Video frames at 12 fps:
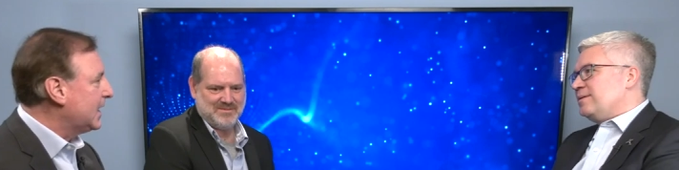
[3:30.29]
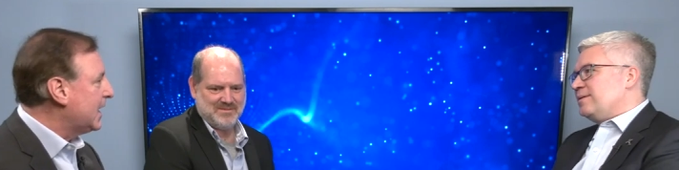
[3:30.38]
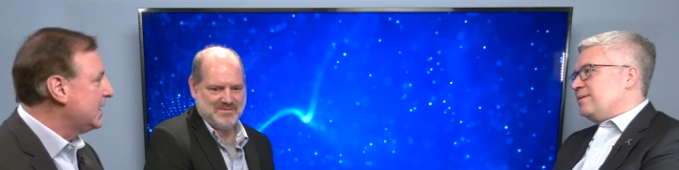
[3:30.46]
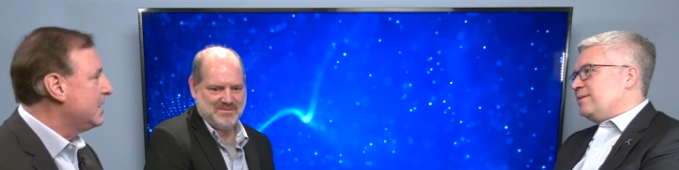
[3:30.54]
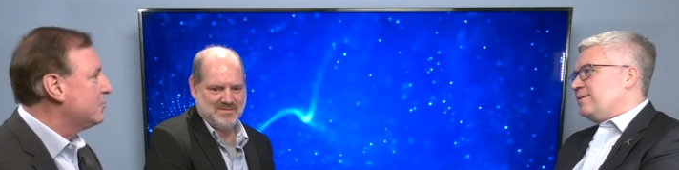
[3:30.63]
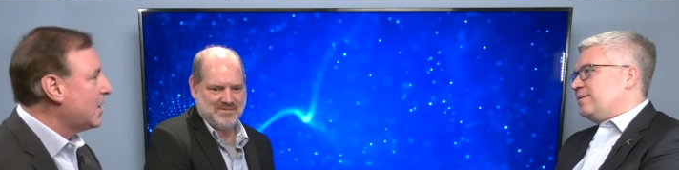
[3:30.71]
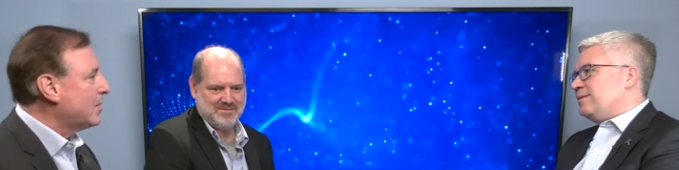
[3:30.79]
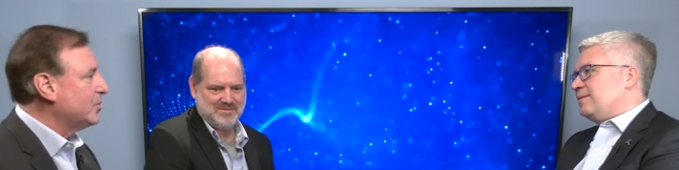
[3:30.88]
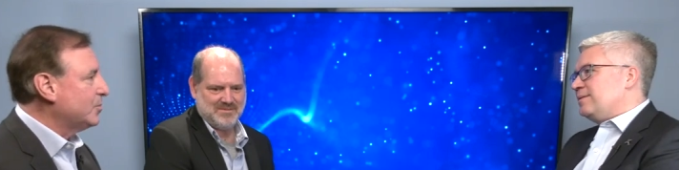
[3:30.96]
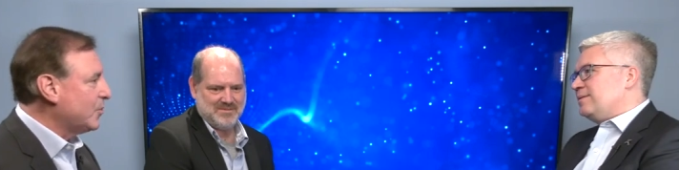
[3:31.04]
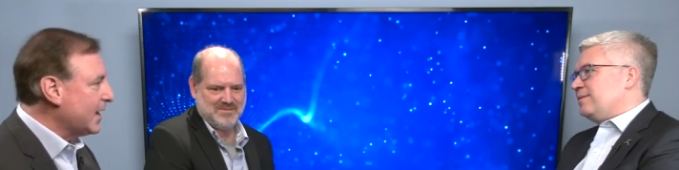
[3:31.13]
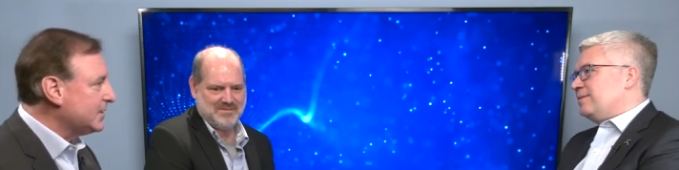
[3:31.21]
Speaker 1: a guy named
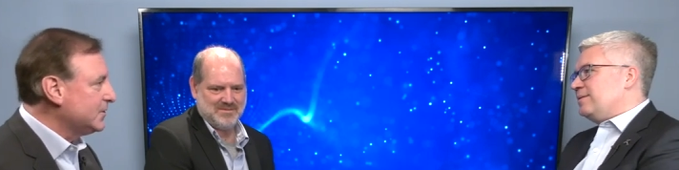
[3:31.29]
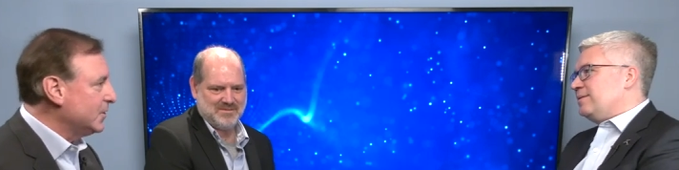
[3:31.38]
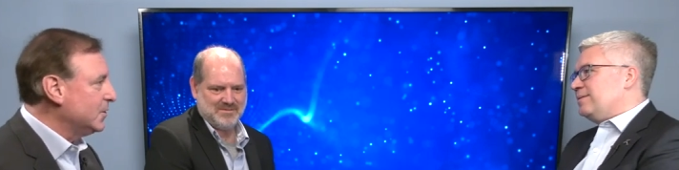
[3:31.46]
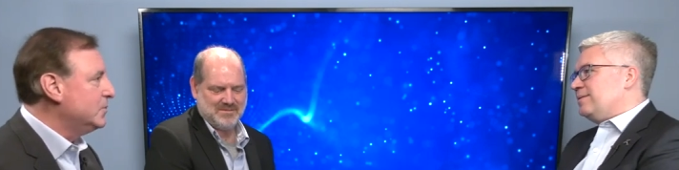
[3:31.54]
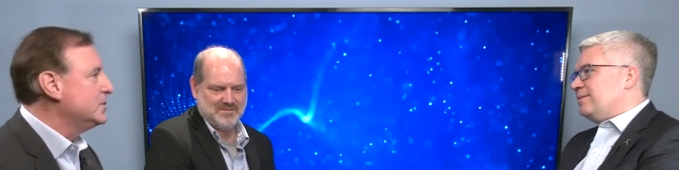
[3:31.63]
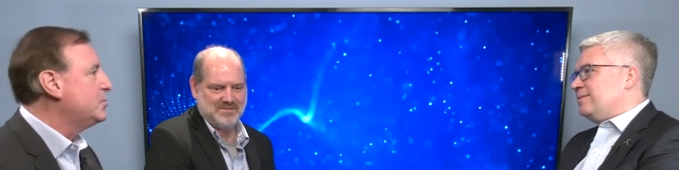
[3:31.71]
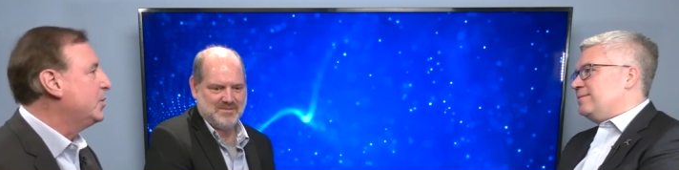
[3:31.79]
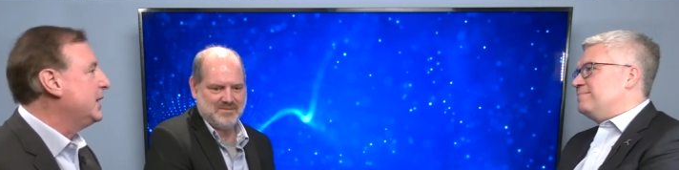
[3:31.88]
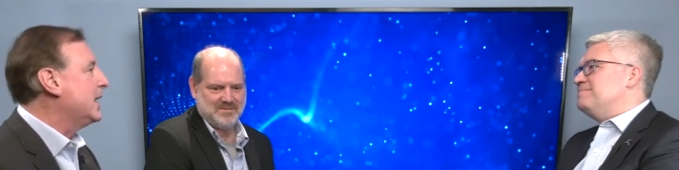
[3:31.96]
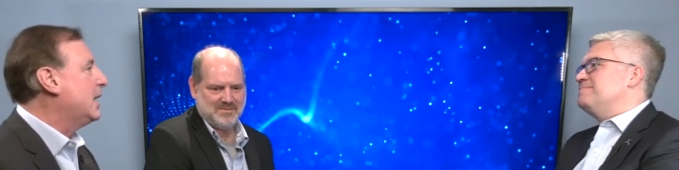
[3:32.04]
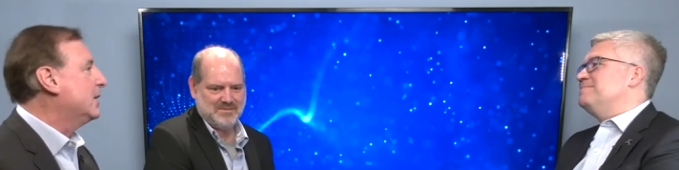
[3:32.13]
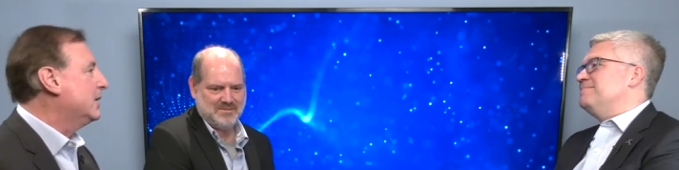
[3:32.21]
Robert Prechter who was
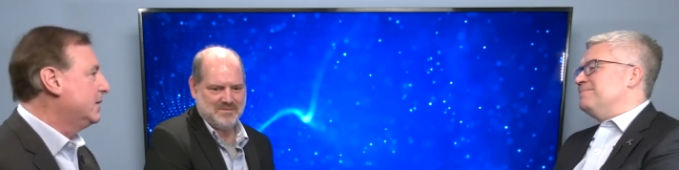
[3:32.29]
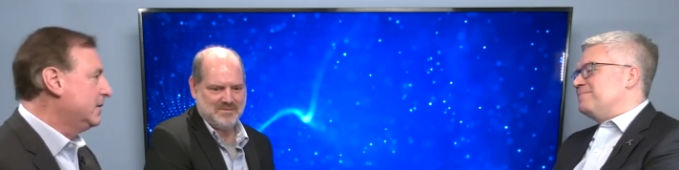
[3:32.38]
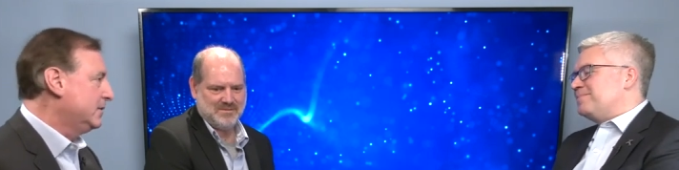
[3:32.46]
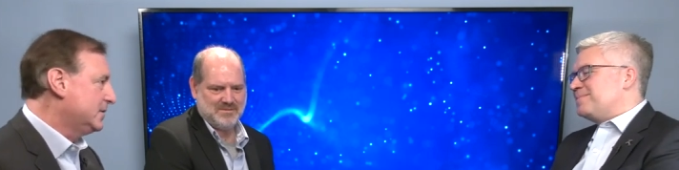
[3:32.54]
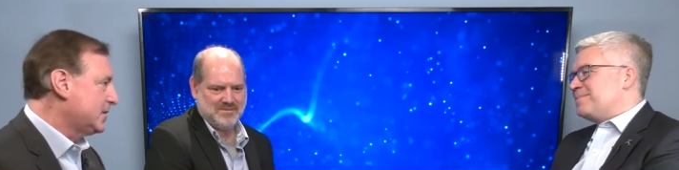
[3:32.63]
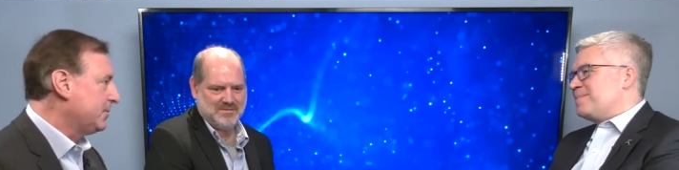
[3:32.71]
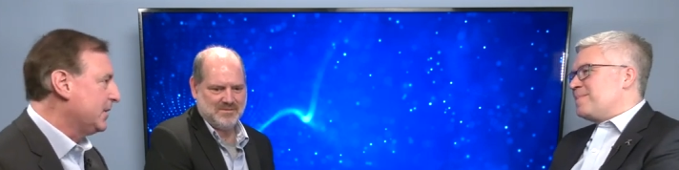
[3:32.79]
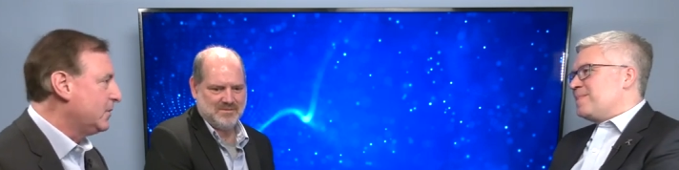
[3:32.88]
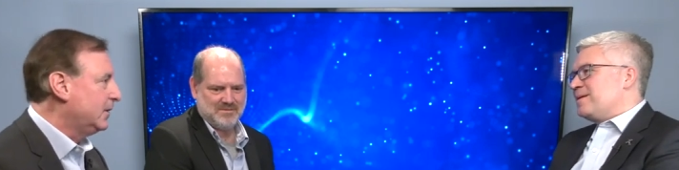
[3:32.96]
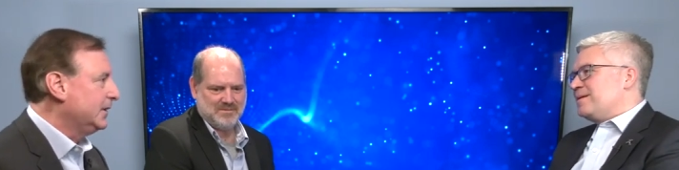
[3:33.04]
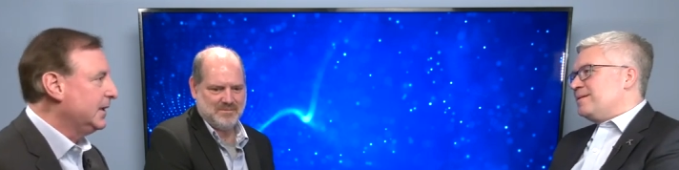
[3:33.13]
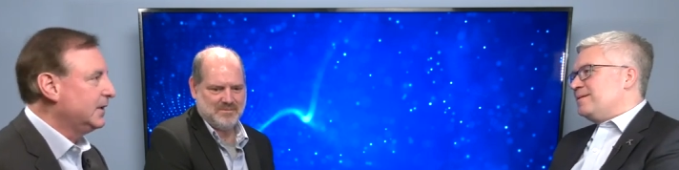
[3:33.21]
putting out mm. something
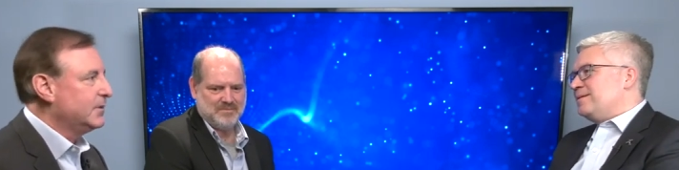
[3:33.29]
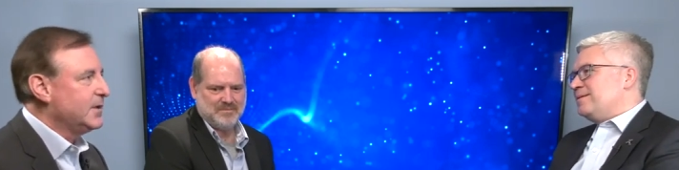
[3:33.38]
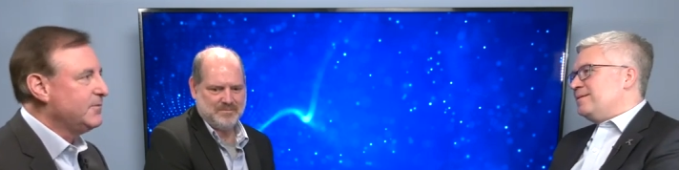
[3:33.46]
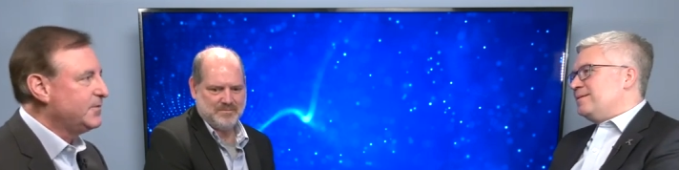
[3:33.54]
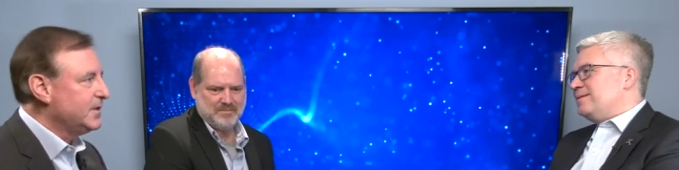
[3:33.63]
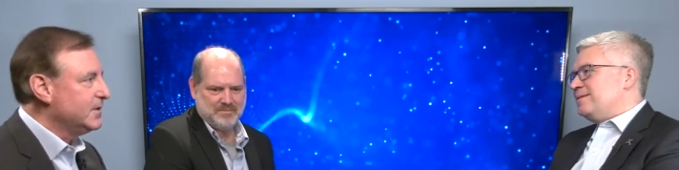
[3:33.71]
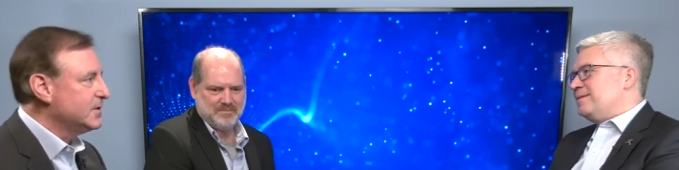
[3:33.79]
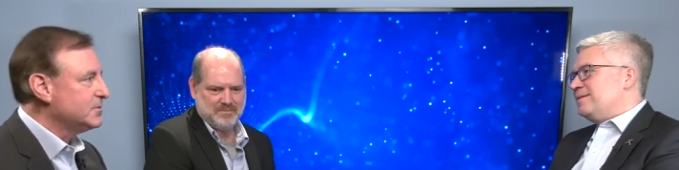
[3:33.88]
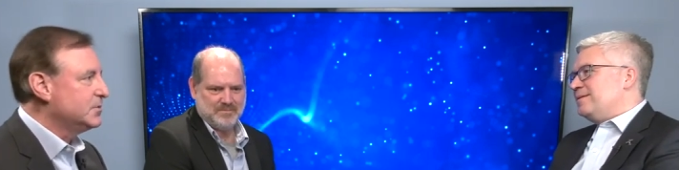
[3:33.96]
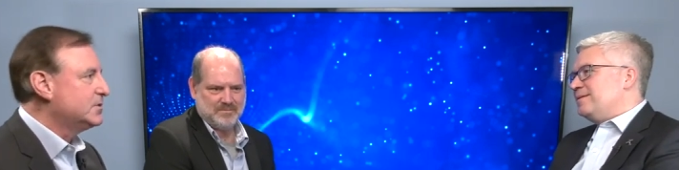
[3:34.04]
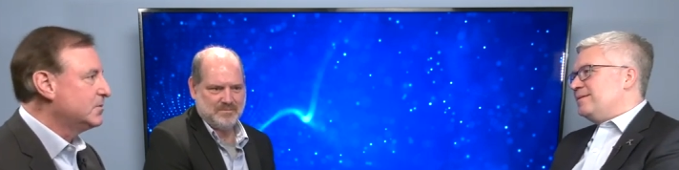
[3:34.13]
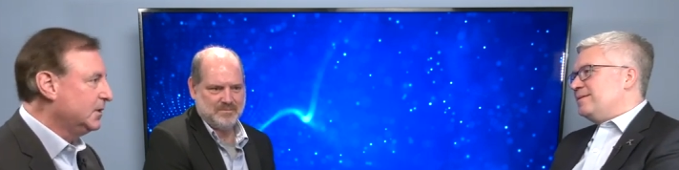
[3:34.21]
called the Elliott Wave
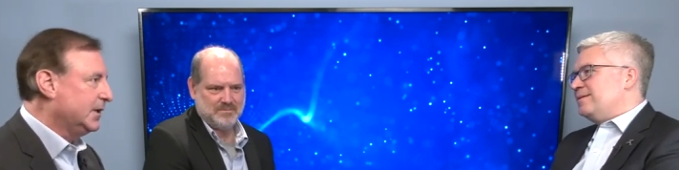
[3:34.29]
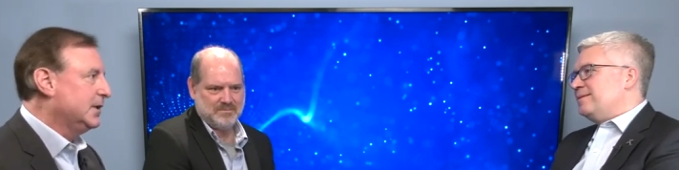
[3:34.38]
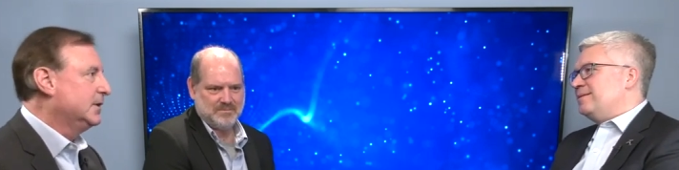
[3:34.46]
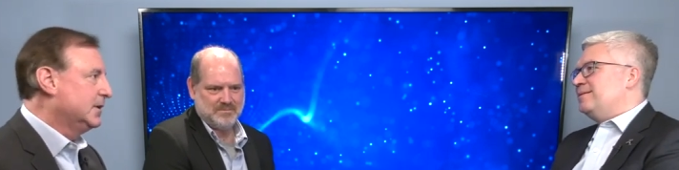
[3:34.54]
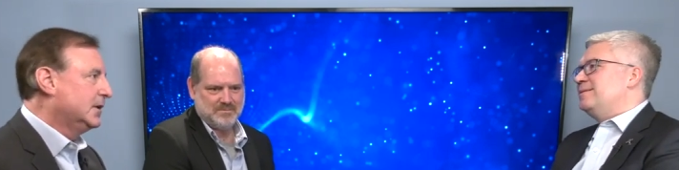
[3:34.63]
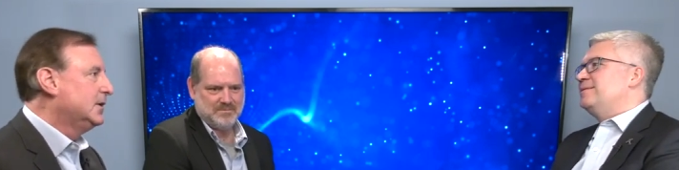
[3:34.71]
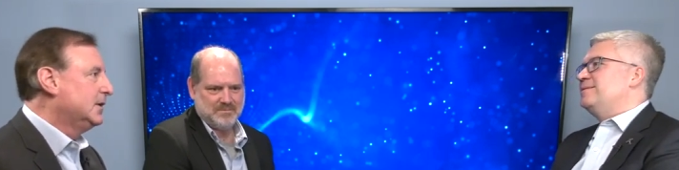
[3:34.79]
Theorist, which really